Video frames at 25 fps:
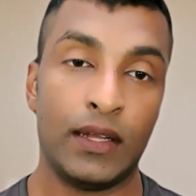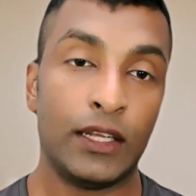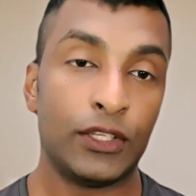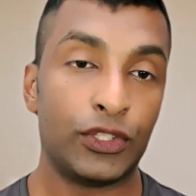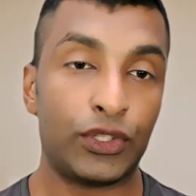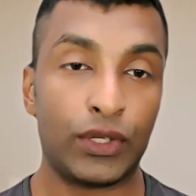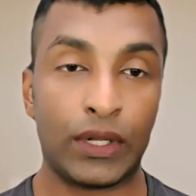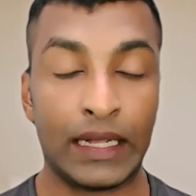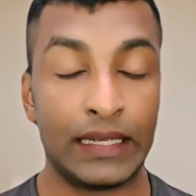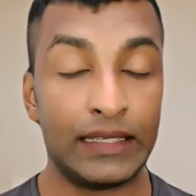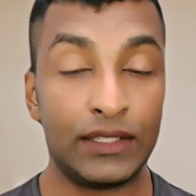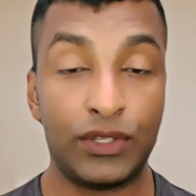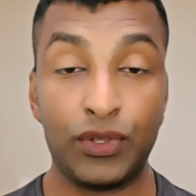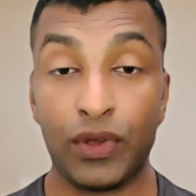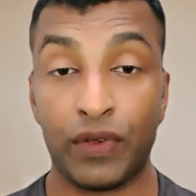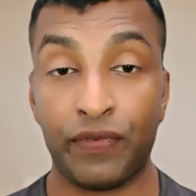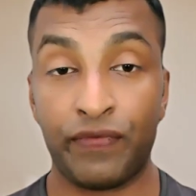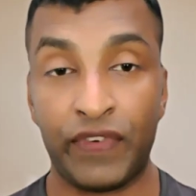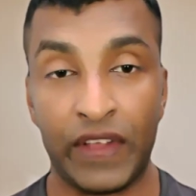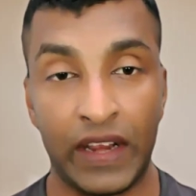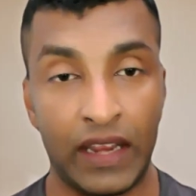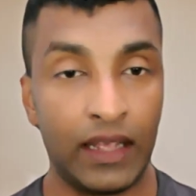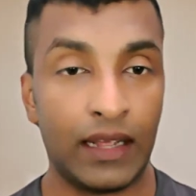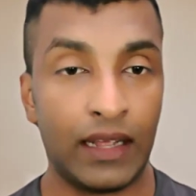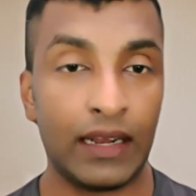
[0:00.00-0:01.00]
So guys, you are
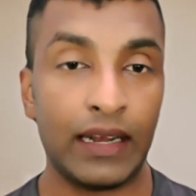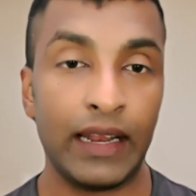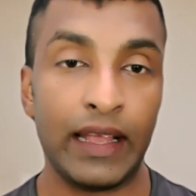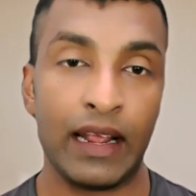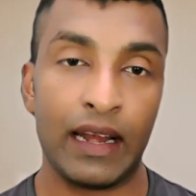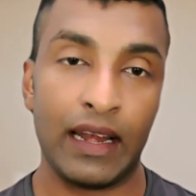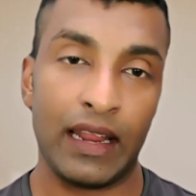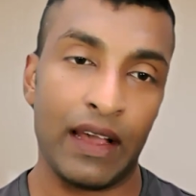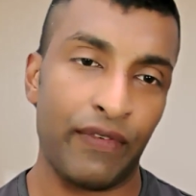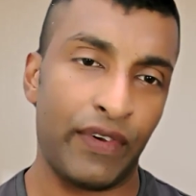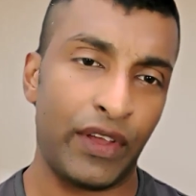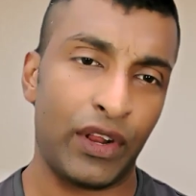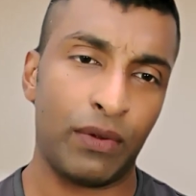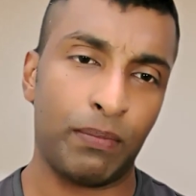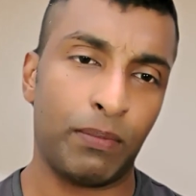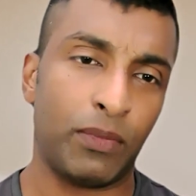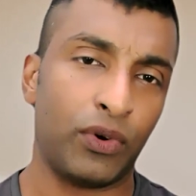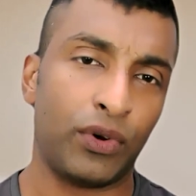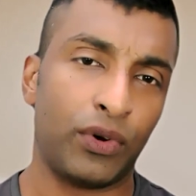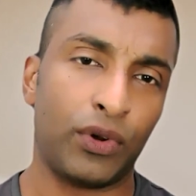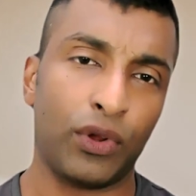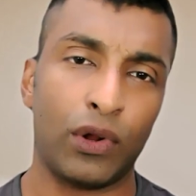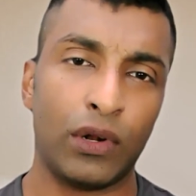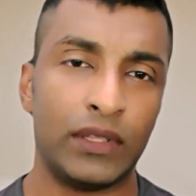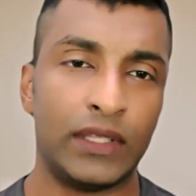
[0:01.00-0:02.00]
very clearly aware
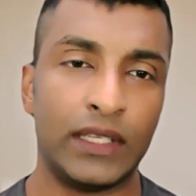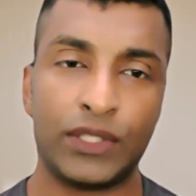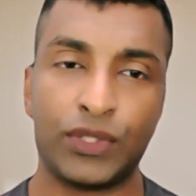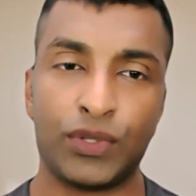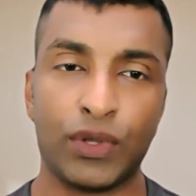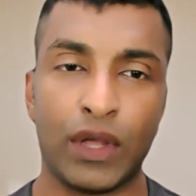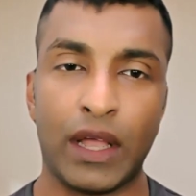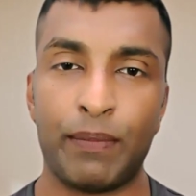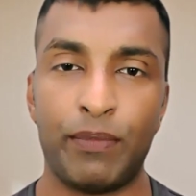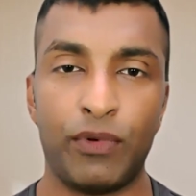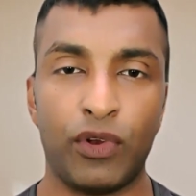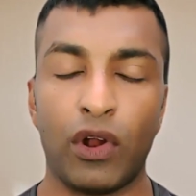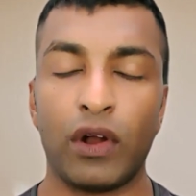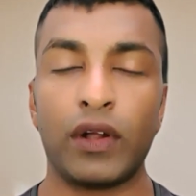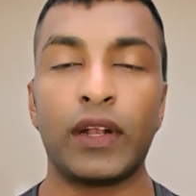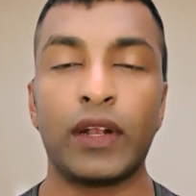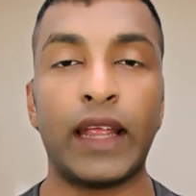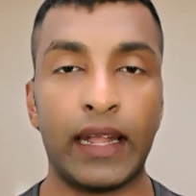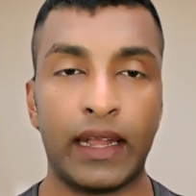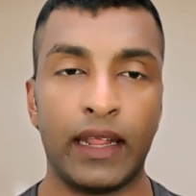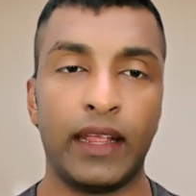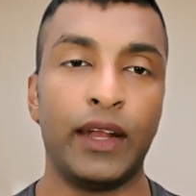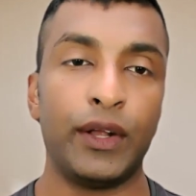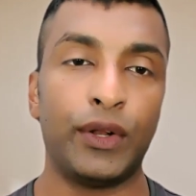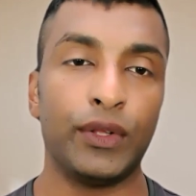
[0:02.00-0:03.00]
about all this, so I'm not
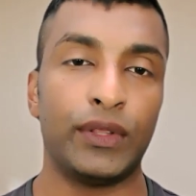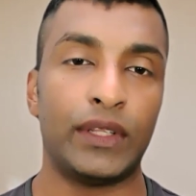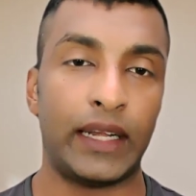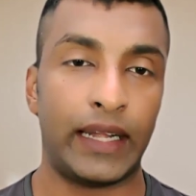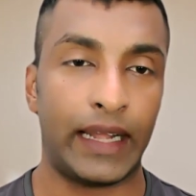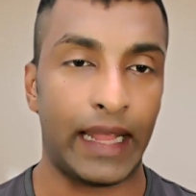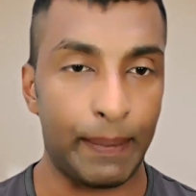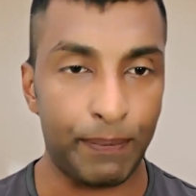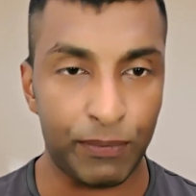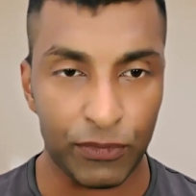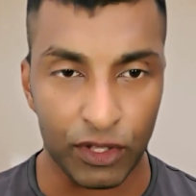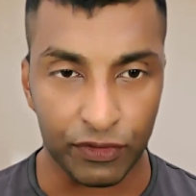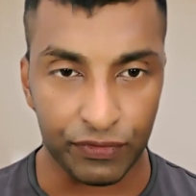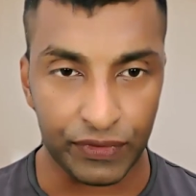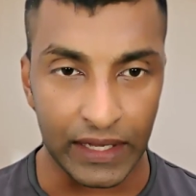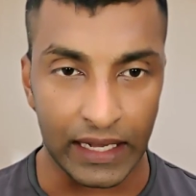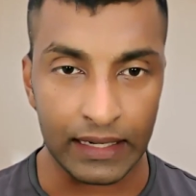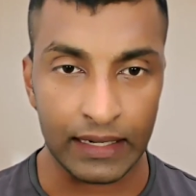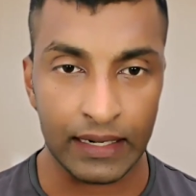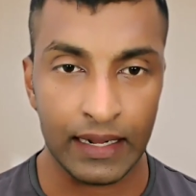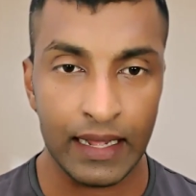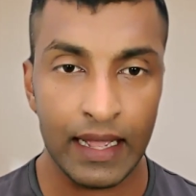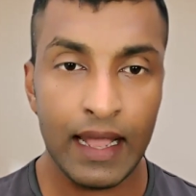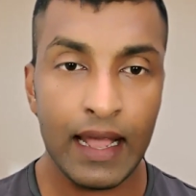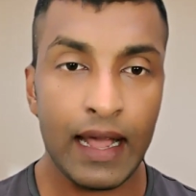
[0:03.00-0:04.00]
getting into the depth of
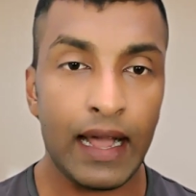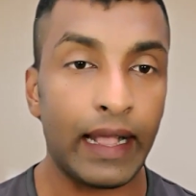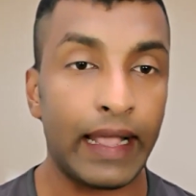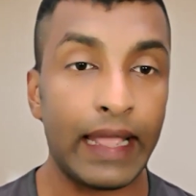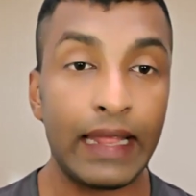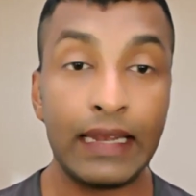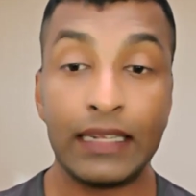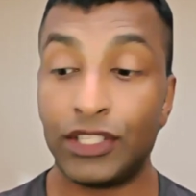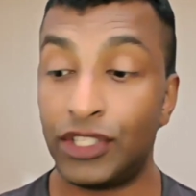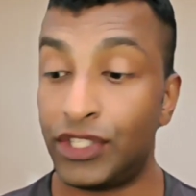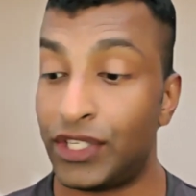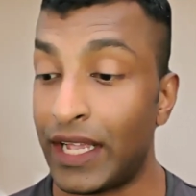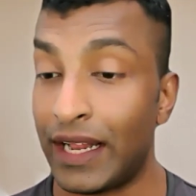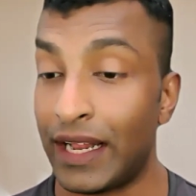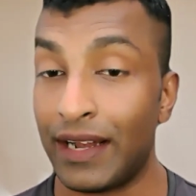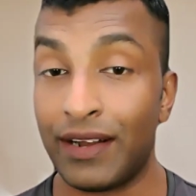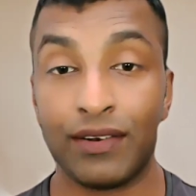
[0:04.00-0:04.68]
that. Again,